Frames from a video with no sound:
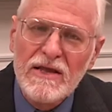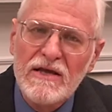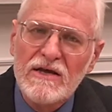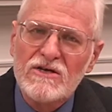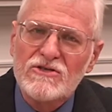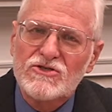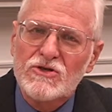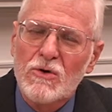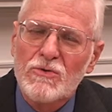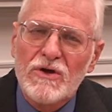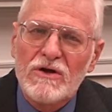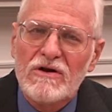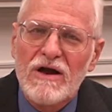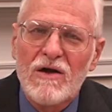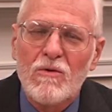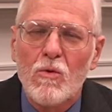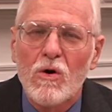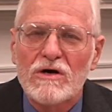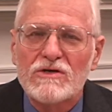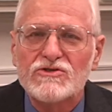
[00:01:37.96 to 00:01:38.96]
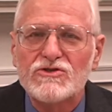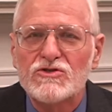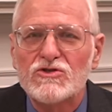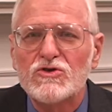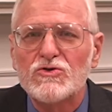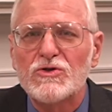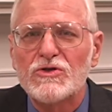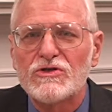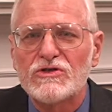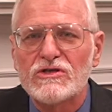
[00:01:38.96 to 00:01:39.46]
So there I was,
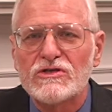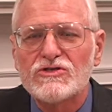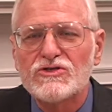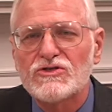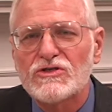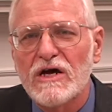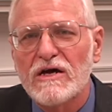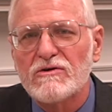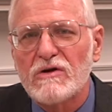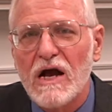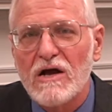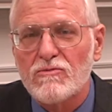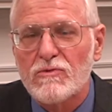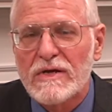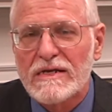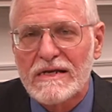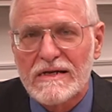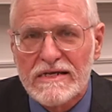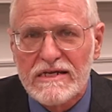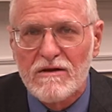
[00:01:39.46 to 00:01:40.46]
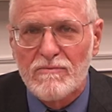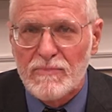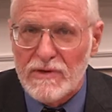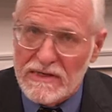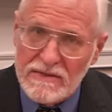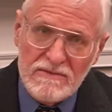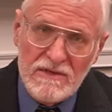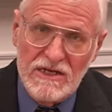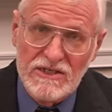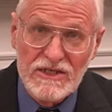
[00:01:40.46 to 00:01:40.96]
new to this. I read a little
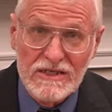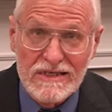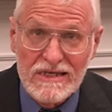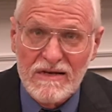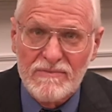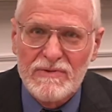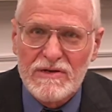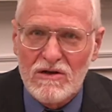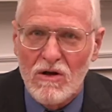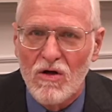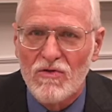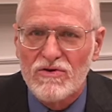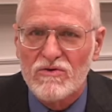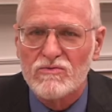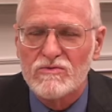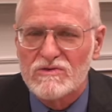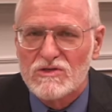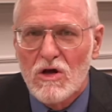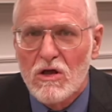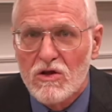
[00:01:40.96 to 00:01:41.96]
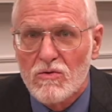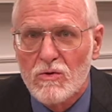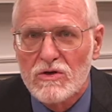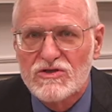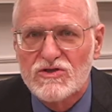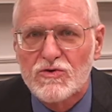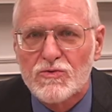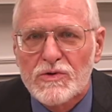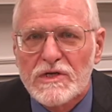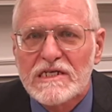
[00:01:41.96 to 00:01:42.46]
bit, because a little bit all there
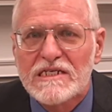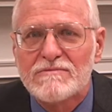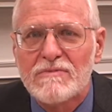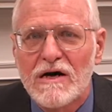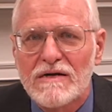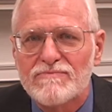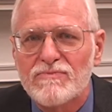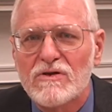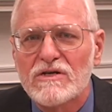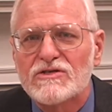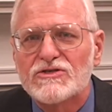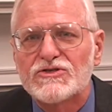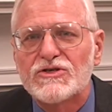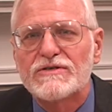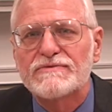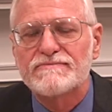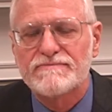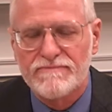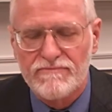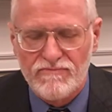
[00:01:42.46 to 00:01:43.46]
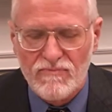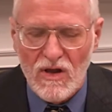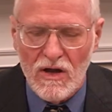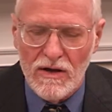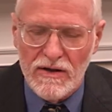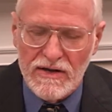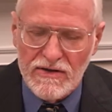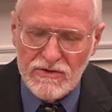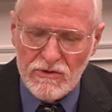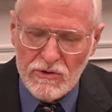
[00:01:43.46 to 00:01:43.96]
was to read about policing
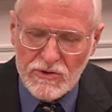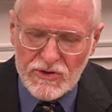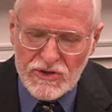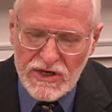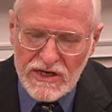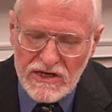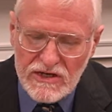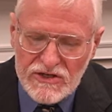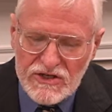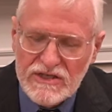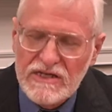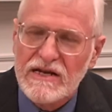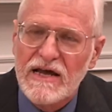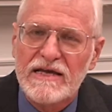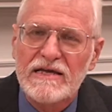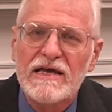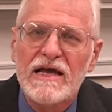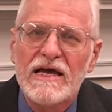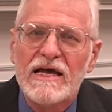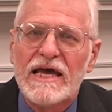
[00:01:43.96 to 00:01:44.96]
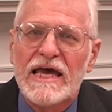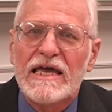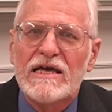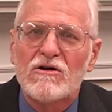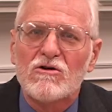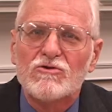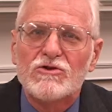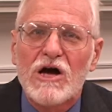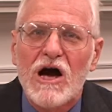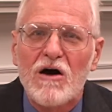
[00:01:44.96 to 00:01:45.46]
in those days. And then I
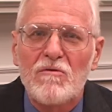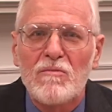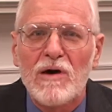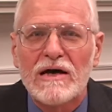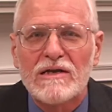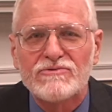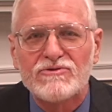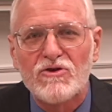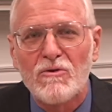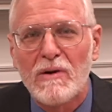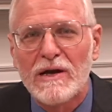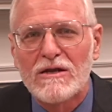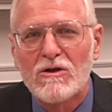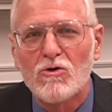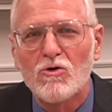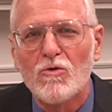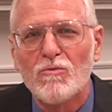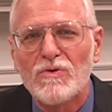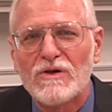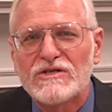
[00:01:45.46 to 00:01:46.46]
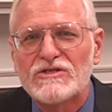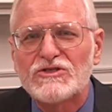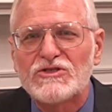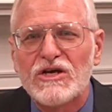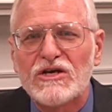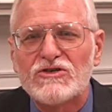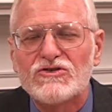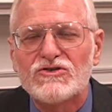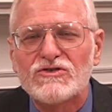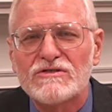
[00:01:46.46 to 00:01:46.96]
ankled down to my local police
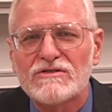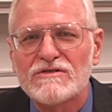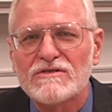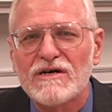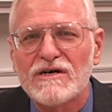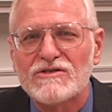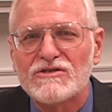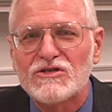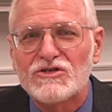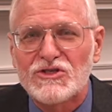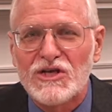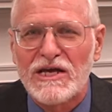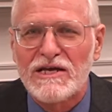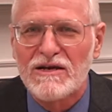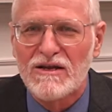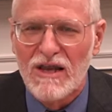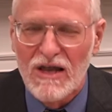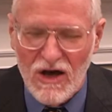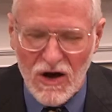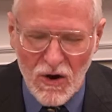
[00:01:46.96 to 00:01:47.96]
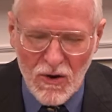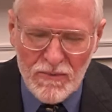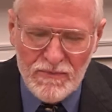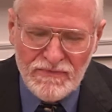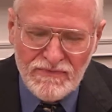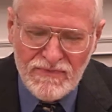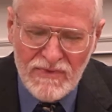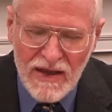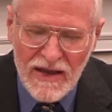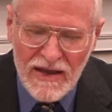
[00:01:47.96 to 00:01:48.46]
station to say hello.
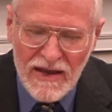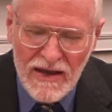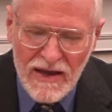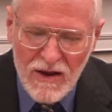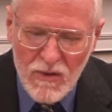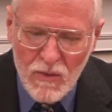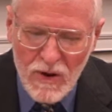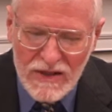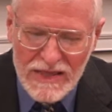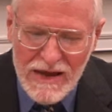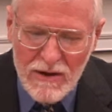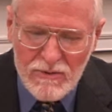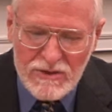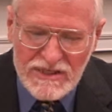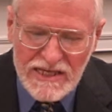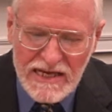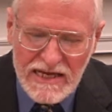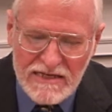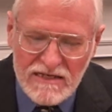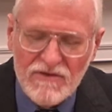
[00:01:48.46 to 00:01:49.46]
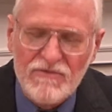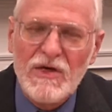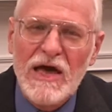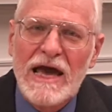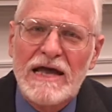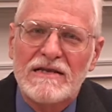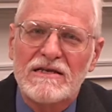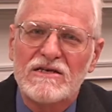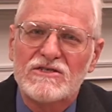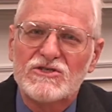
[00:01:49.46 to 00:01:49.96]
Well, that was the end of
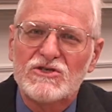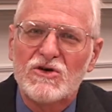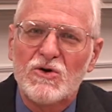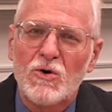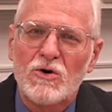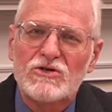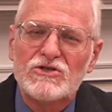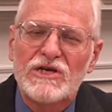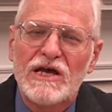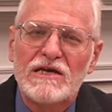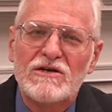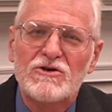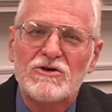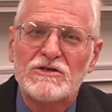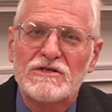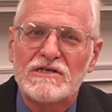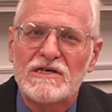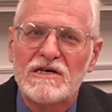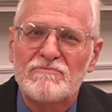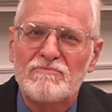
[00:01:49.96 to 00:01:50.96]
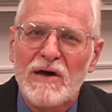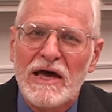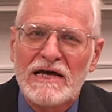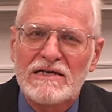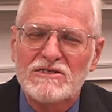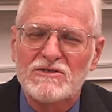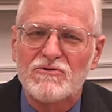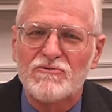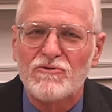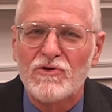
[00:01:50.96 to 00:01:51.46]
that, because of course I couldn't get
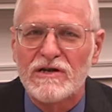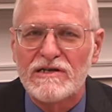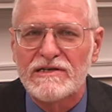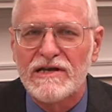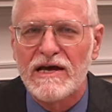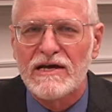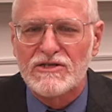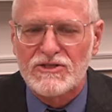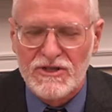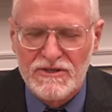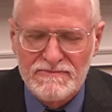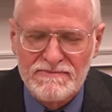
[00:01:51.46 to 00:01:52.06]
past the front desk.